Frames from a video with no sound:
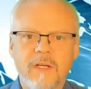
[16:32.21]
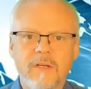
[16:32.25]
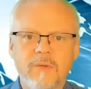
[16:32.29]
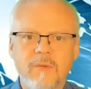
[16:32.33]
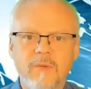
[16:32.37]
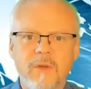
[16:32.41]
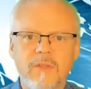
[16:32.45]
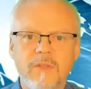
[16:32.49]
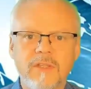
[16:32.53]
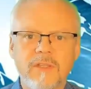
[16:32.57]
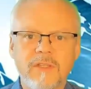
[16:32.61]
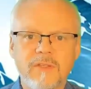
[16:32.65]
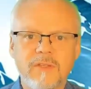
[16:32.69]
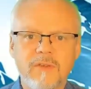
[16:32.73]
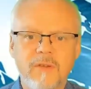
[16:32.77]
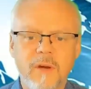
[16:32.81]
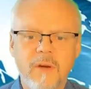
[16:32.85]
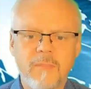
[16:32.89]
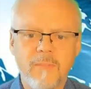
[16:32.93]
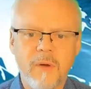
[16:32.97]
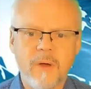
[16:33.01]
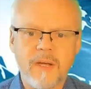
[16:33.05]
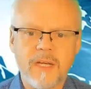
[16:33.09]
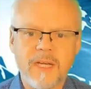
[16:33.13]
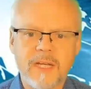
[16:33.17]
Growth in the
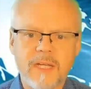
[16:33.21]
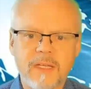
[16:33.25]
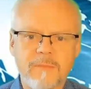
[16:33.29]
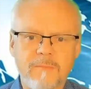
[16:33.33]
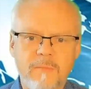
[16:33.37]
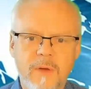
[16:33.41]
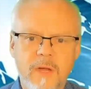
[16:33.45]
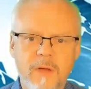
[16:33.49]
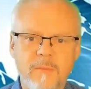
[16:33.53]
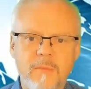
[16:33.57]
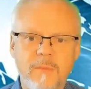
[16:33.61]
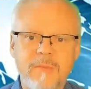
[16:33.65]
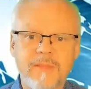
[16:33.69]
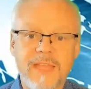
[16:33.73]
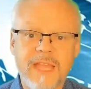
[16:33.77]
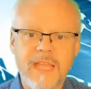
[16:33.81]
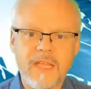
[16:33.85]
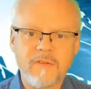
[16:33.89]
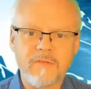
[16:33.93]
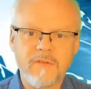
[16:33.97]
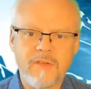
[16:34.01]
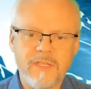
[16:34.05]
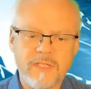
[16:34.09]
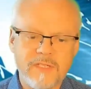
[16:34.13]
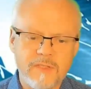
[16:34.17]
drug market combined with the
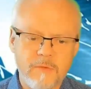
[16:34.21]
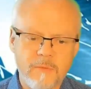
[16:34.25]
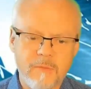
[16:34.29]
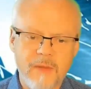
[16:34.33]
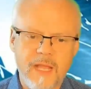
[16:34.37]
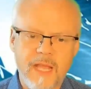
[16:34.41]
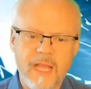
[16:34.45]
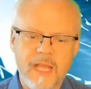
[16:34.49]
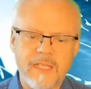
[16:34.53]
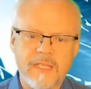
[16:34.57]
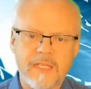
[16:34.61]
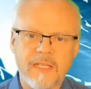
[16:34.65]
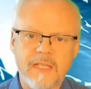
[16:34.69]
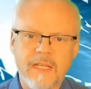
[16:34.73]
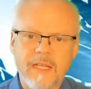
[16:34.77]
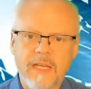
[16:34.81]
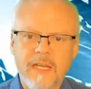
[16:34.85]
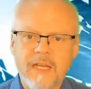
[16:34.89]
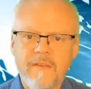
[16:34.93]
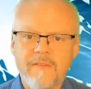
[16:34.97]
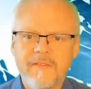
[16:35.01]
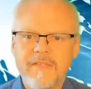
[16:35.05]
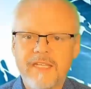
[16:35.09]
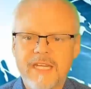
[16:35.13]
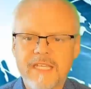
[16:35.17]
entry of new players
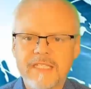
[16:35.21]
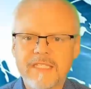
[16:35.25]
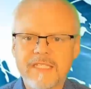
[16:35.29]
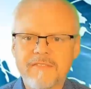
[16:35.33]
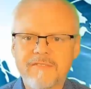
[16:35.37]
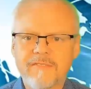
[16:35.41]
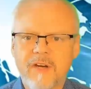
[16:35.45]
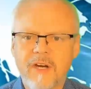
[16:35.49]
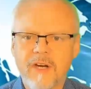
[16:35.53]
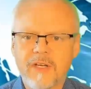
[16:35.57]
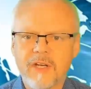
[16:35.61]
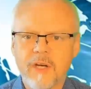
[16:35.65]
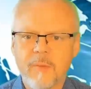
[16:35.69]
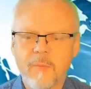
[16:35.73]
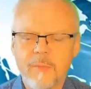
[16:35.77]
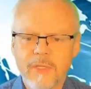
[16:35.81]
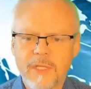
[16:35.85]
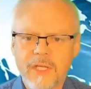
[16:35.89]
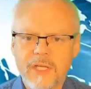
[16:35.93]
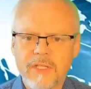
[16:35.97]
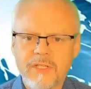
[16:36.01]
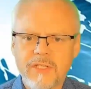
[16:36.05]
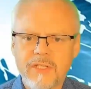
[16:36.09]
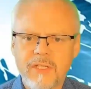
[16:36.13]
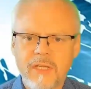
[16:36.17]
have intensified
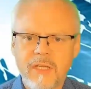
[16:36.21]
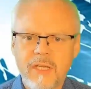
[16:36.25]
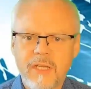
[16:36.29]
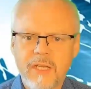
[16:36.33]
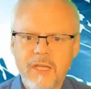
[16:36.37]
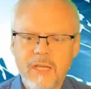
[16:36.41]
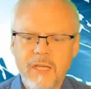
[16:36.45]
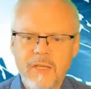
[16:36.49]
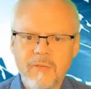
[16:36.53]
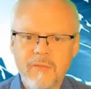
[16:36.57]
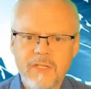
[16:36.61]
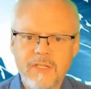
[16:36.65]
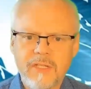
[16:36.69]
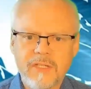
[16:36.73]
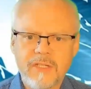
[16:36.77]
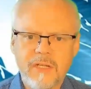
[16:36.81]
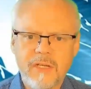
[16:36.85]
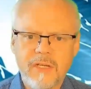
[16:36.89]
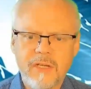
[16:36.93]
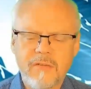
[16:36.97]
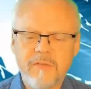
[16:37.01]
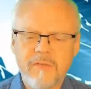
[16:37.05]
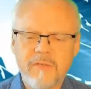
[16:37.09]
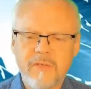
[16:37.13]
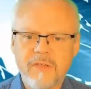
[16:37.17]
competition, which in
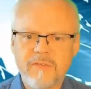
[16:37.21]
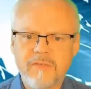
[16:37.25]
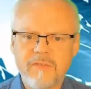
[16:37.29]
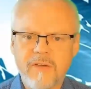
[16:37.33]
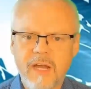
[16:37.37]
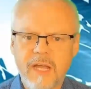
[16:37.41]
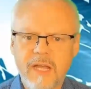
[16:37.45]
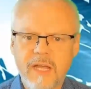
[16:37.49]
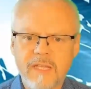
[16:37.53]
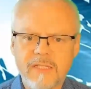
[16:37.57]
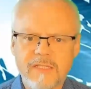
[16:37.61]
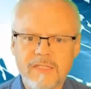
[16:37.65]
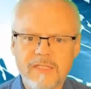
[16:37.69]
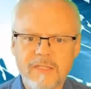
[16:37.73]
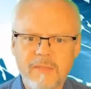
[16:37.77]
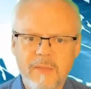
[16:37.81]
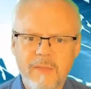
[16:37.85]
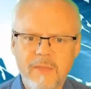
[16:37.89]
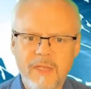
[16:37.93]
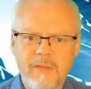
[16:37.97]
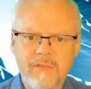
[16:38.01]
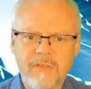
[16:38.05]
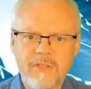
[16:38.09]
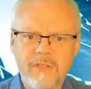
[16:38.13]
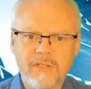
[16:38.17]
turn fuels violence as a
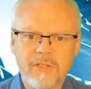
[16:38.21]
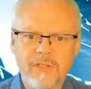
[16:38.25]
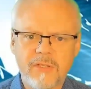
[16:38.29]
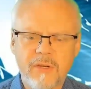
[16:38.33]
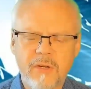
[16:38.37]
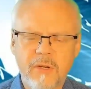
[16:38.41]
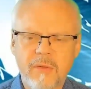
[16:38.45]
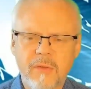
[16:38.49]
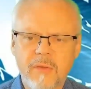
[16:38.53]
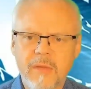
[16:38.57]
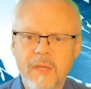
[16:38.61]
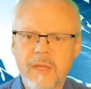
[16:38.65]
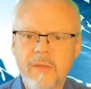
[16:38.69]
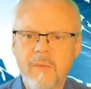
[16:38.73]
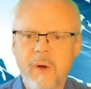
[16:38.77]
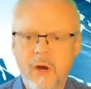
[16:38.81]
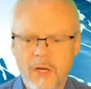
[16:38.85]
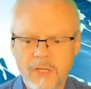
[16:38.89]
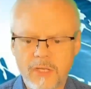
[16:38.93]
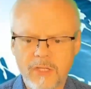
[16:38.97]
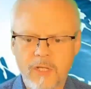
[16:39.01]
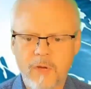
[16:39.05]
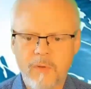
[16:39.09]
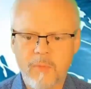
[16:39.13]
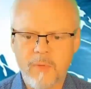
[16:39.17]
method of control and
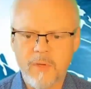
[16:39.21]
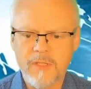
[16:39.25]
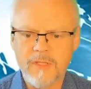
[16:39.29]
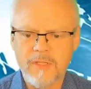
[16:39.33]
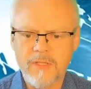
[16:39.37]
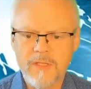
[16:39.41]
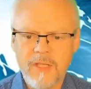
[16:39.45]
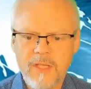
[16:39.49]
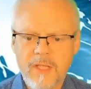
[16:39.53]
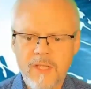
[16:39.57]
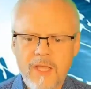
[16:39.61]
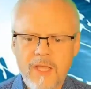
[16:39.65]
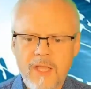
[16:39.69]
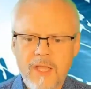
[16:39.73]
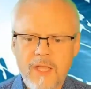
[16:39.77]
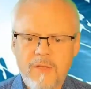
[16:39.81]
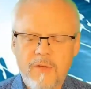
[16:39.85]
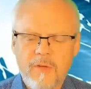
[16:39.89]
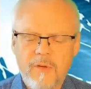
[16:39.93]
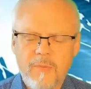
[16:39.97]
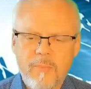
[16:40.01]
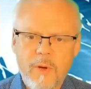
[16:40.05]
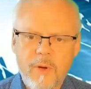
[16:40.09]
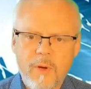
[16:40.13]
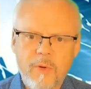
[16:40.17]
market dominance.
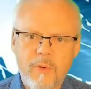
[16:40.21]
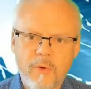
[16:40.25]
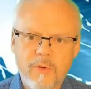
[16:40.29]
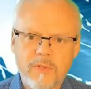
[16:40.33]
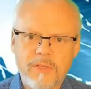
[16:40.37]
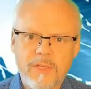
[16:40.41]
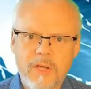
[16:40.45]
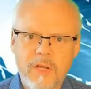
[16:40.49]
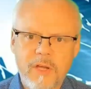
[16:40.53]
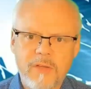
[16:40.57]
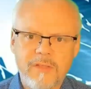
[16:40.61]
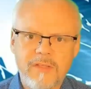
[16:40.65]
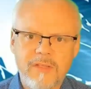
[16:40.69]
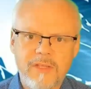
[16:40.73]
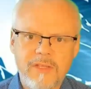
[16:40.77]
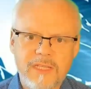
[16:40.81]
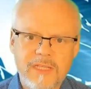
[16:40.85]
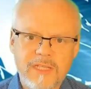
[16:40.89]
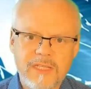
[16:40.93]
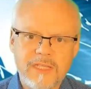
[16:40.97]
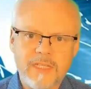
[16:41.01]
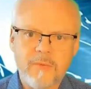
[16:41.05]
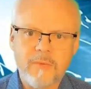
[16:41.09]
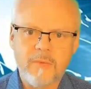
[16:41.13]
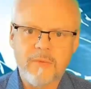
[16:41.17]
Europol also noted that
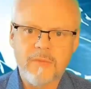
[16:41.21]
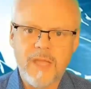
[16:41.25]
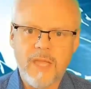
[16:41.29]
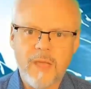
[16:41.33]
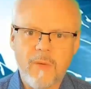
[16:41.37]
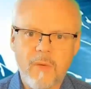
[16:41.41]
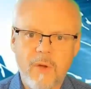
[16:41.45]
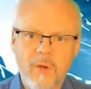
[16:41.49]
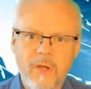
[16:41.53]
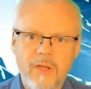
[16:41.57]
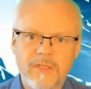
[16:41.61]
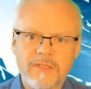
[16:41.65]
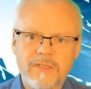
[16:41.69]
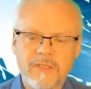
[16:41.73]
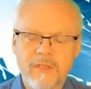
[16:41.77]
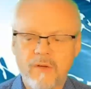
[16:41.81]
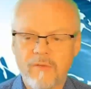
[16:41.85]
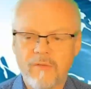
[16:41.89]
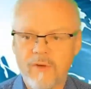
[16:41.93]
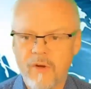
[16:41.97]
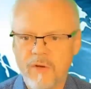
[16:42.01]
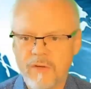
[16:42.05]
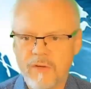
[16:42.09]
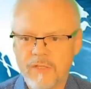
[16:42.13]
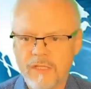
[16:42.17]
these criminal networks are
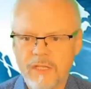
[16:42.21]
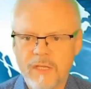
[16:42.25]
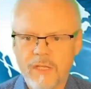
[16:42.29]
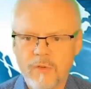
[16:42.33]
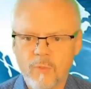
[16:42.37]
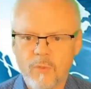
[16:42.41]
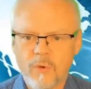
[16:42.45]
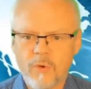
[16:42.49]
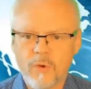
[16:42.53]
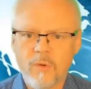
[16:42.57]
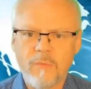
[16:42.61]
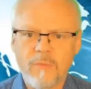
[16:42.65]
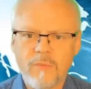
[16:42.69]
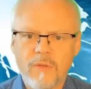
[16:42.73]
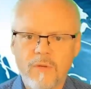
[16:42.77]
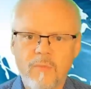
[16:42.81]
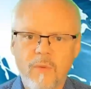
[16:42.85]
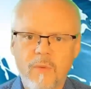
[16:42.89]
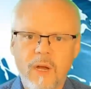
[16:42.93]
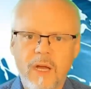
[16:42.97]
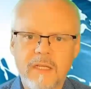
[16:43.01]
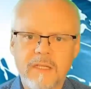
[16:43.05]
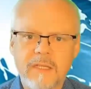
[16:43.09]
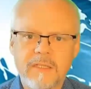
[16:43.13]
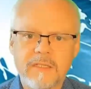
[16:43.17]
focusing on the recruitment of
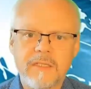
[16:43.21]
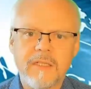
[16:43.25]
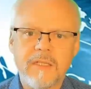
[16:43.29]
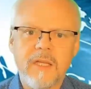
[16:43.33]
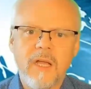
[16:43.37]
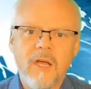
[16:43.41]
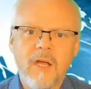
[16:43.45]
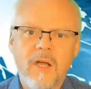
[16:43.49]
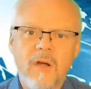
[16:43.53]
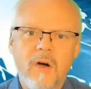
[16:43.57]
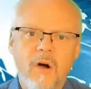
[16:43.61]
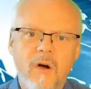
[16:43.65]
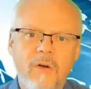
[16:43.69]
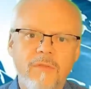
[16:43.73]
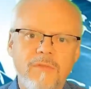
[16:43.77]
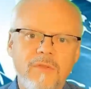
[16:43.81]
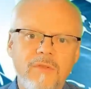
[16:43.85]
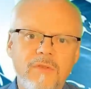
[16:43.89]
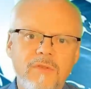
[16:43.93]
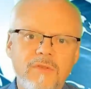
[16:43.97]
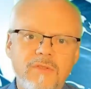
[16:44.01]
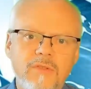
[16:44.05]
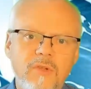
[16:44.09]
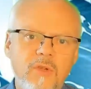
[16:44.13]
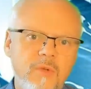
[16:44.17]
minors, often
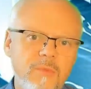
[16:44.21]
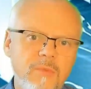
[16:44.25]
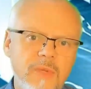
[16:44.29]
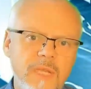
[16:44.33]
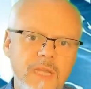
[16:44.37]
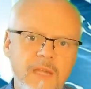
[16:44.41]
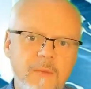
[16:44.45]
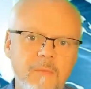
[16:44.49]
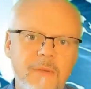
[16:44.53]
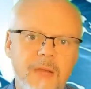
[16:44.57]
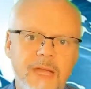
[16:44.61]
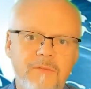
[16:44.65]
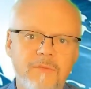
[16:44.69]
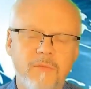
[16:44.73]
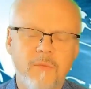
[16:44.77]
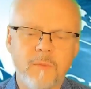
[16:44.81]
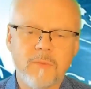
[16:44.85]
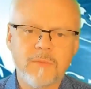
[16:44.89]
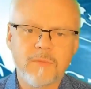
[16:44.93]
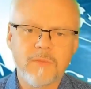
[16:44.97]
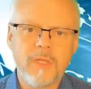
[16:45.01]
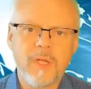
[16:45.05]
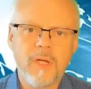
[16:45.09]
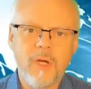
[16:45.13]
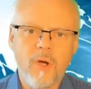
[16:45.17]
through social media
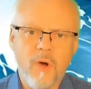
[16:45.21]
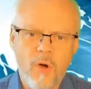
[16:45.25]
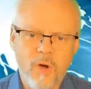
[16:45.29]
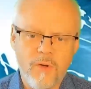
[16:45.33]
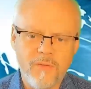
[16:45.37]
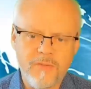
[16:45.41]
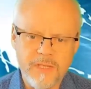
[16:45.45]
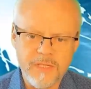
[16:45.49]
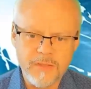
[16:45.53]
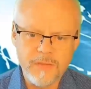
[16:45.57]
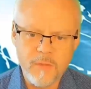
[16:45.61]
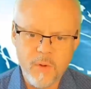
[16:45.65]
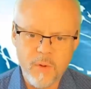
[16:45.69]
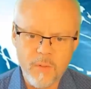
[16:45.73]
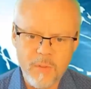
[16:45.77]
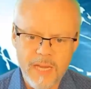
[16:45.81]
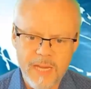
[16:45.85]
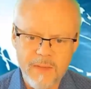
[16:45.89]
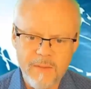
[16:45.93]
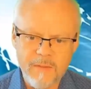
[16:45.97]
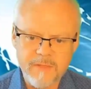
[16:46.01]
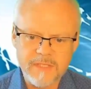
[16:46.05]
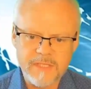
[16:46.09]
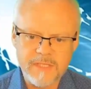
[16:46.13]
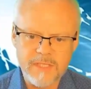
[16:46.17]
platforms, offering small
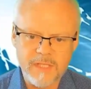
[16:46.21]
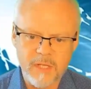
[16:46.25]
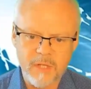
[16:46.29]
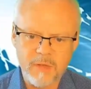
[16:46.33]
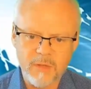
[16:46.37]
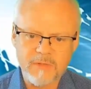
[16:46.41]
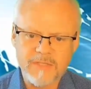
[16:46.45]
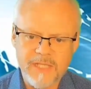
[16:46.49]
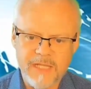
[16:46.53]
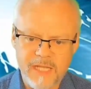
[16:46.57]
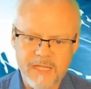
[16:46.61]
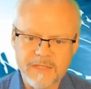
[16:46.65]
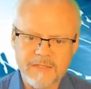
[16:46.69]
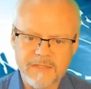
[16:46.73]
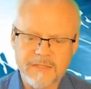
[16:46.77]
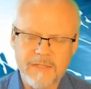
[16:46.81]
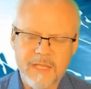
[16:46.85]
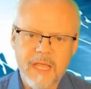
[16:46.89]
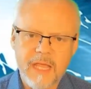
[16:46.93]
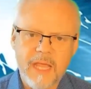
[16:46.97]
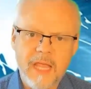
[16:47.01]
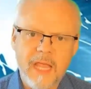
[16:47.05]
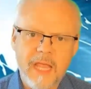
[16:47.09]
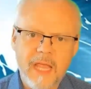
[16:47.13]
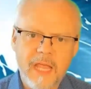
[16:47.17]
payments or status
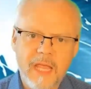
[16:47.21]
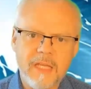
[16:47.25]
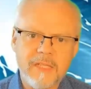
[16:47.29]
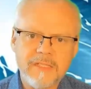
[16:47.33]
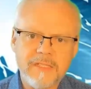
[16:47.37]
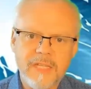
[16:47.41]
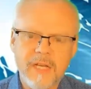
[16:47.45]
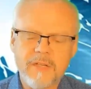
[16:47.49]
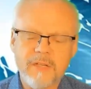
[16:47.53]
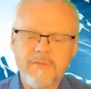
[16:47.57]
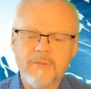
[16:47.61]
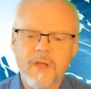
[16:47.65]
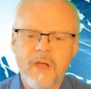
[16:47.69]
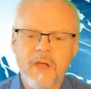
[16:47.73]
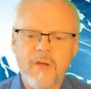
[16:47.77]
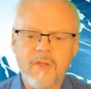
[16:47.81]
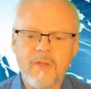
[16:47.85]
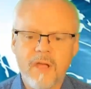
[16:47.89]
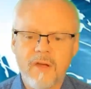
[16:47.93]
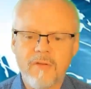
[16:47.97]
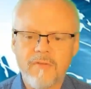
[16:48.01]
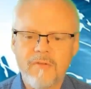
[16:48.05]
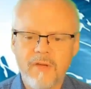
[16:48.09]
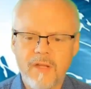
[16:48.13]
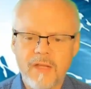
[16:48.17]
in exchange for
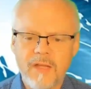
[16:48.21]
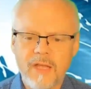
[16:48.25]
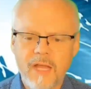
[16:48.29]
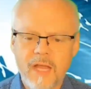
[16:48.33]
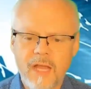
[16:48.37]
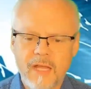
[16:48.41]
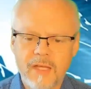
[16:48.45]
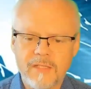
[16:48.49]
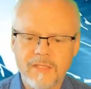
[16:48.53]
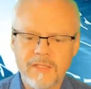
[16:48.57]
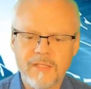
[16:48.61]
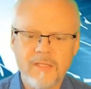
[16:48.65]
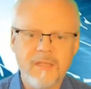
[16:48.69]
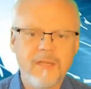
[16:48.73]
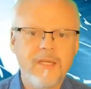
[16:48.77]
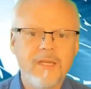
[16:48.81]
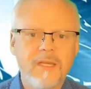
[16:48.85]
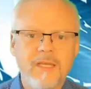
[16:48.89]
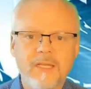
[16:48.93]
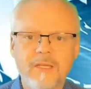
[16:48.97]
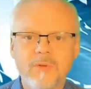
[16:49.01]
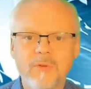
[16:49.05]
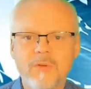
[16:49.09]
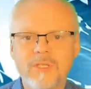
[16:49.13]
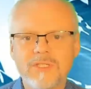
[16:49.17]
carrying out violent acts,
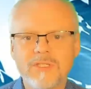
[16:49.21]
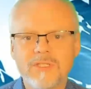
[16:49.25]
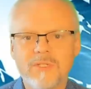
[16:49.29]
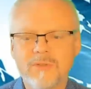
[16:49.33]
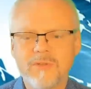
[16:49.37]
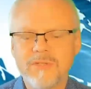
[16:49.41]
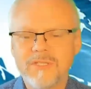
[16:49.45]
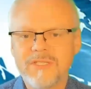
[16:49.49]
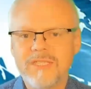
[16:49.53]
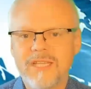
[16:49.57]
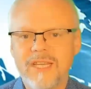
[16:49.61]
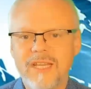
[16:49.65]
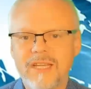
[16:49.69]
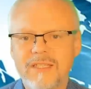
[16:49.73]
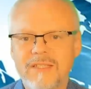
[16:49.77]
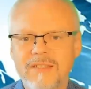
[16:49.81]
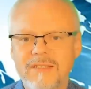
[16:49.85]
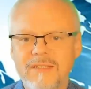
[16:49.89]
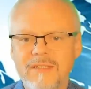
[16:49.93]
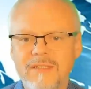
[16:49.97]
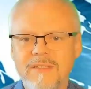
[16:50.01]
including assaults and killings.